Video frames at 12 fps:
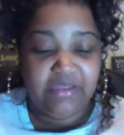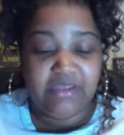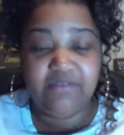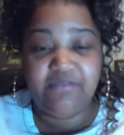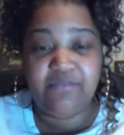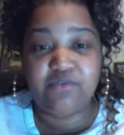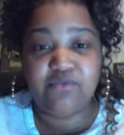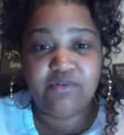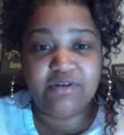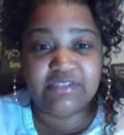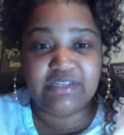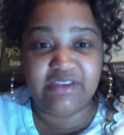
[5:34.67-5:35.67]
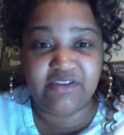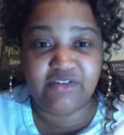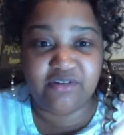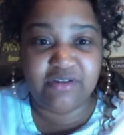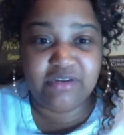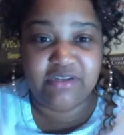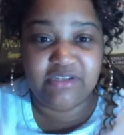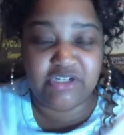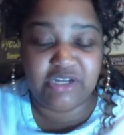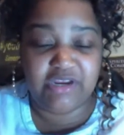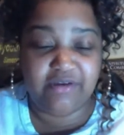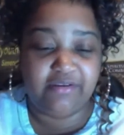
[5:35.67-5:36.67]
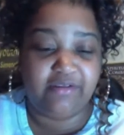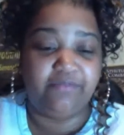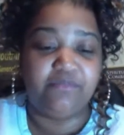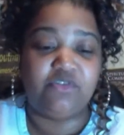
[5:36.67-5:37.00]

influence in your niche area.